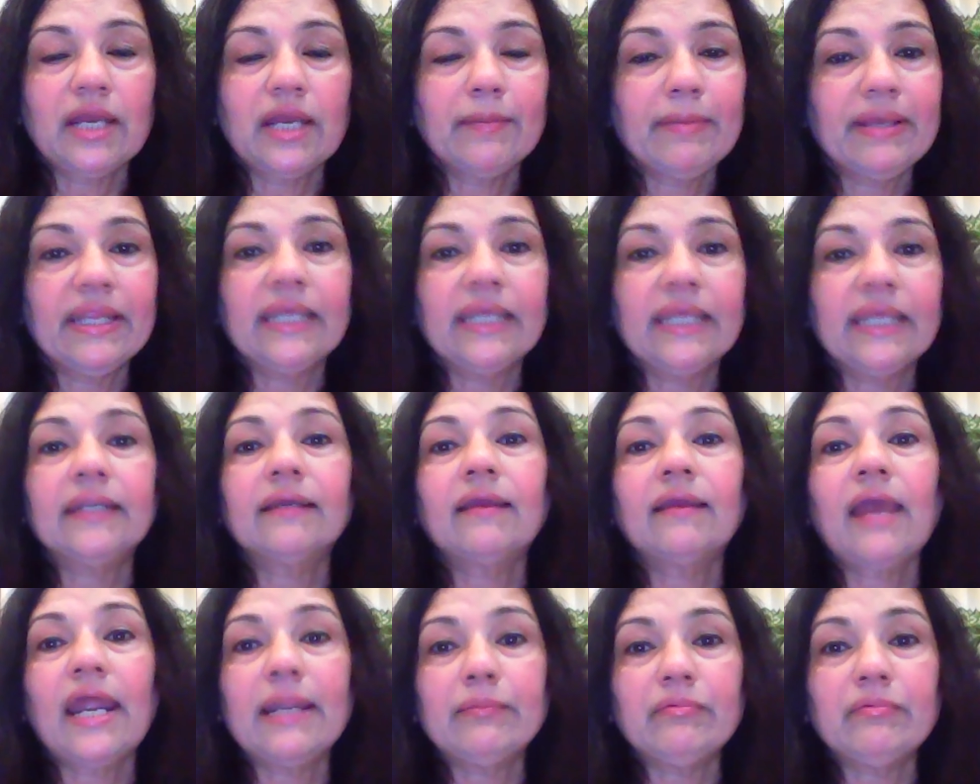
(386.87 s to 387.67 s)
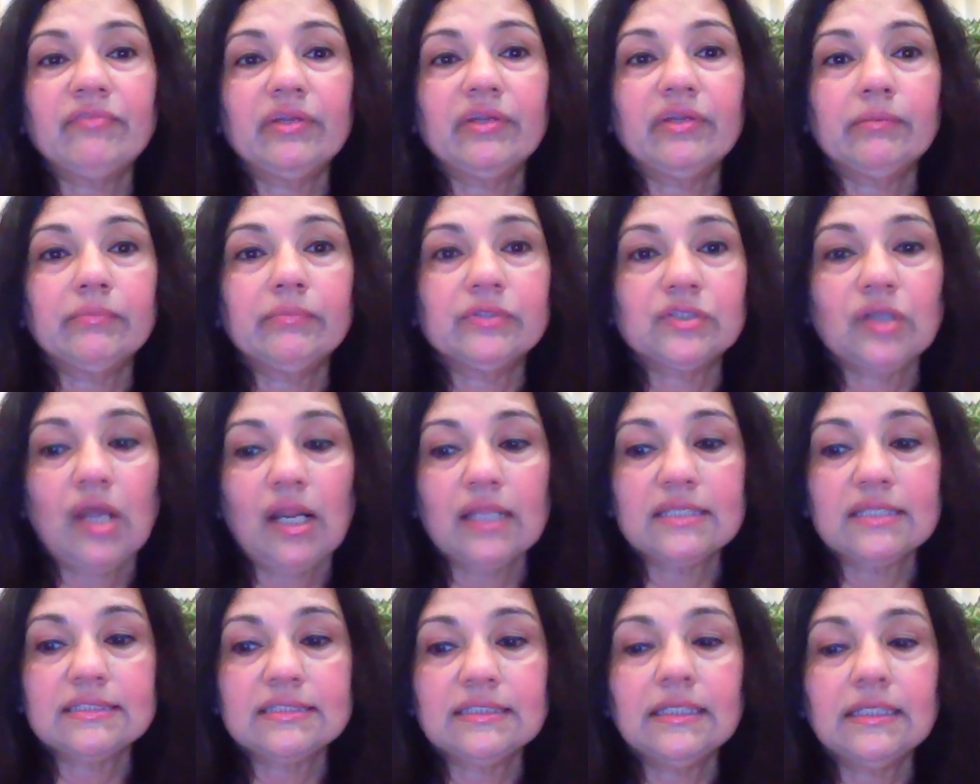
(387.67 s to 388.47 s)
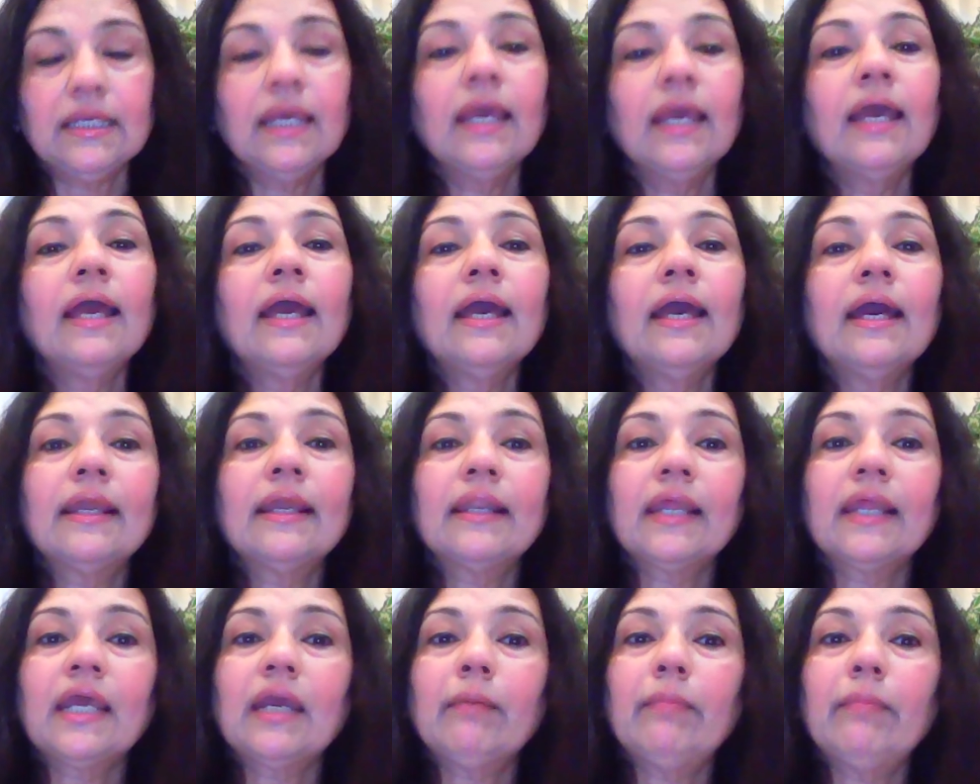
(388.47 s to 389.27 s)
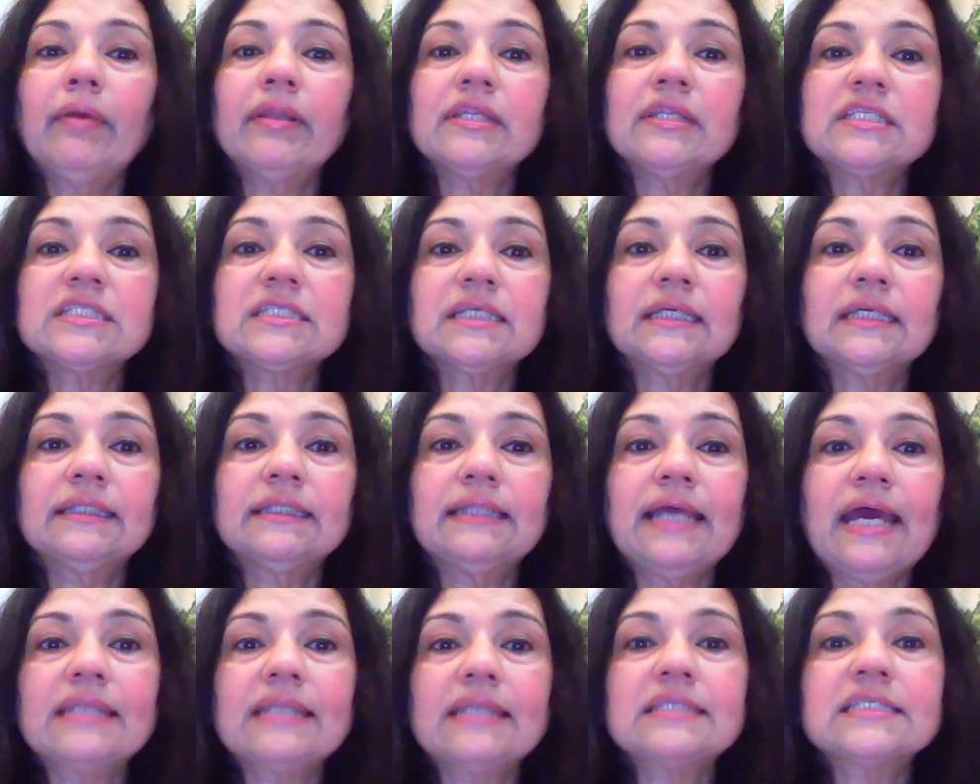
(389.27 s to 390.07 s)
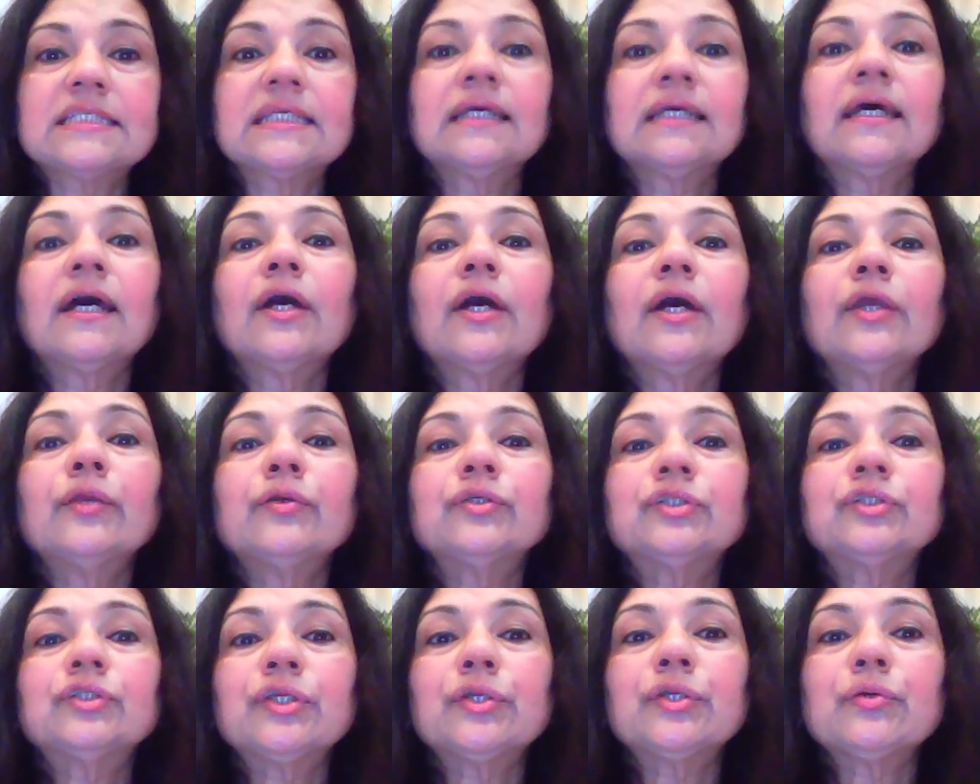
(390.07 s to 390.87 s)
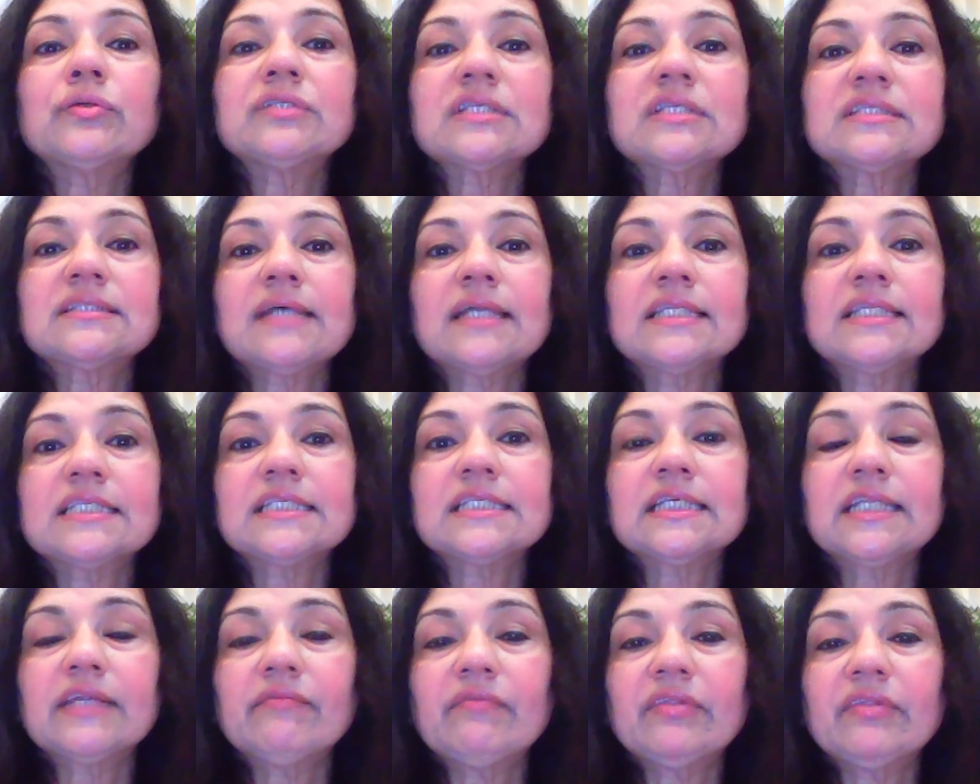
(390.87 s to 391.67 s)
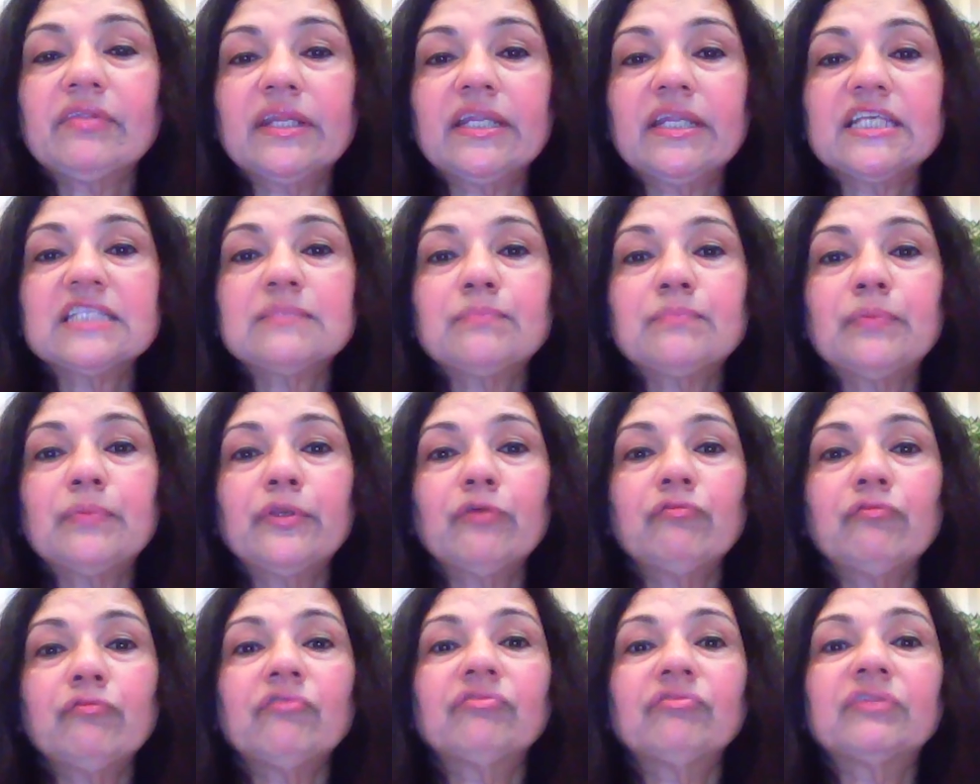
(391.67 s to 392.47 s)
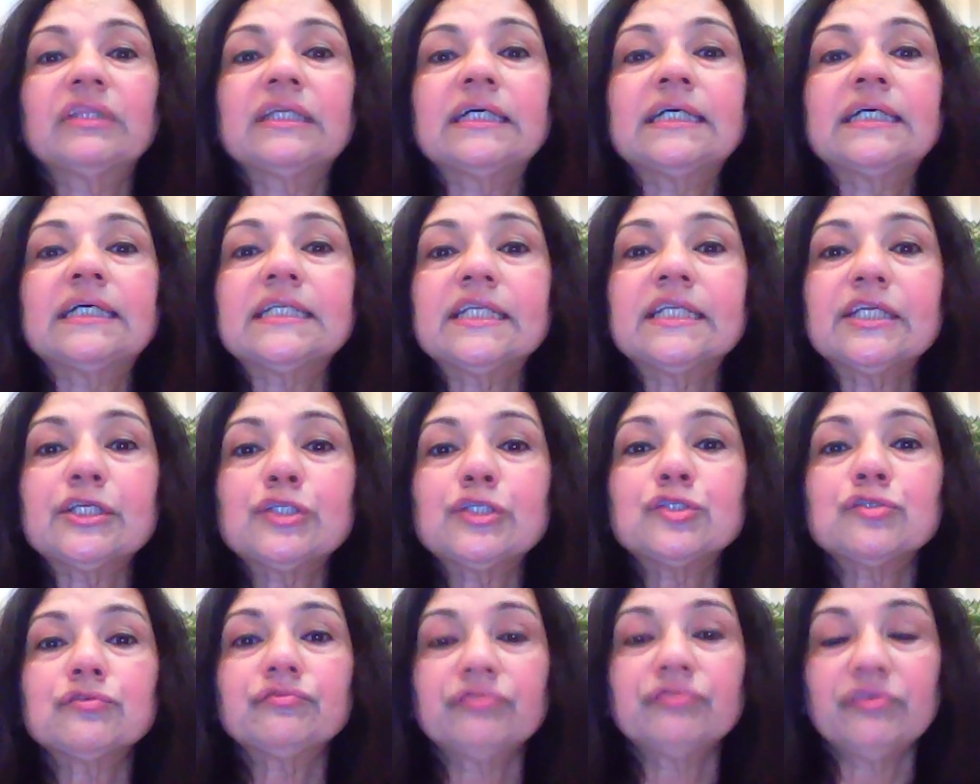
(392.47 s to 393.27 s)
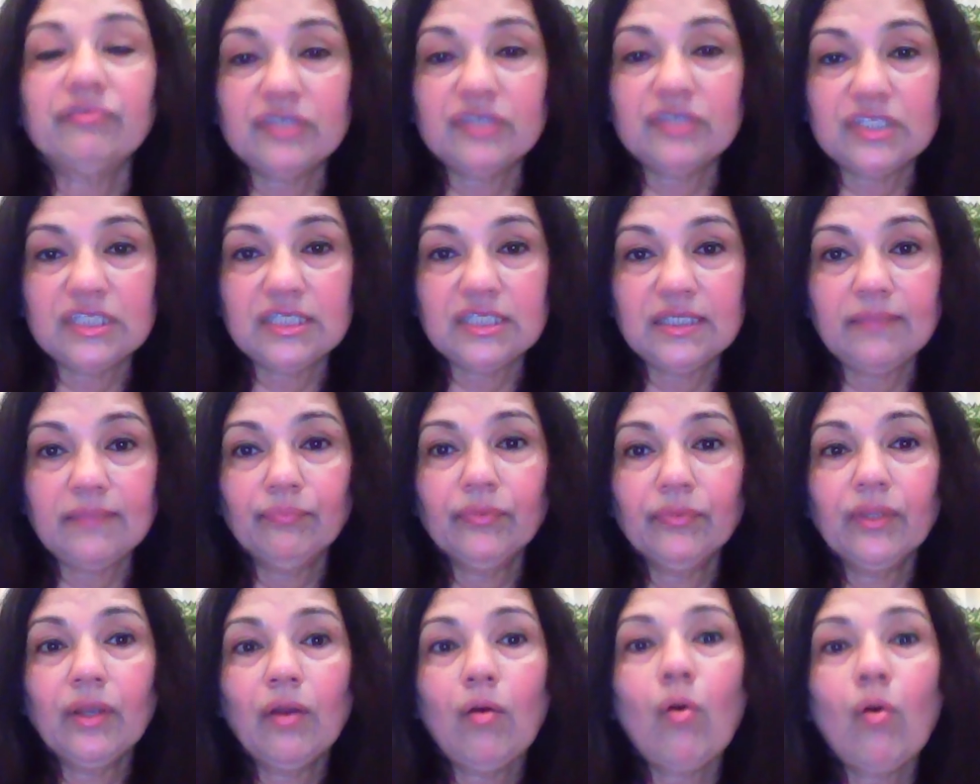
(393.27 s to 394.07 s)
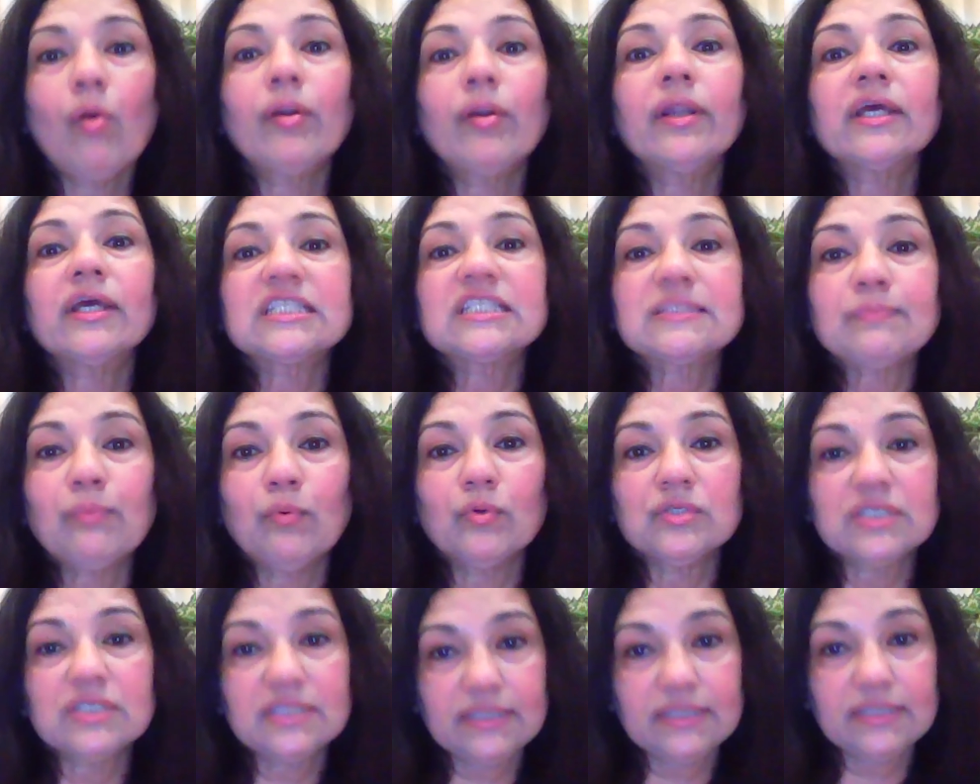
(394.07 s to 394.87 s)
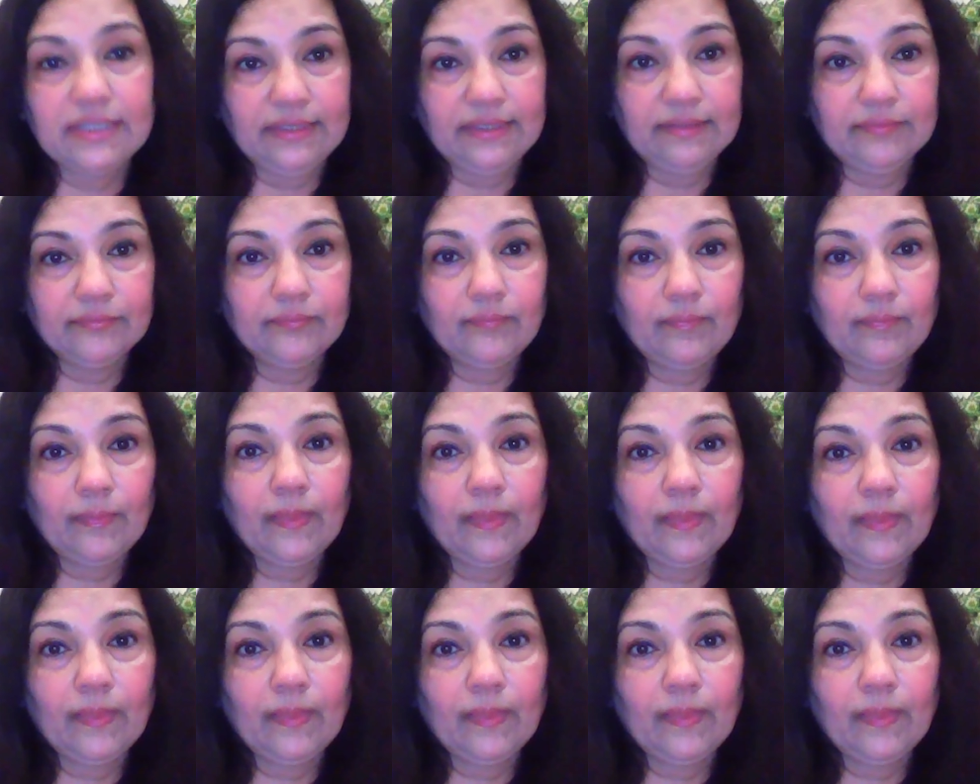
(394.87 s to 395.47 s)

American Academy of Dermatology recommend that you should use a sunscreen with an SPF of 30 to 50 on exposed skin.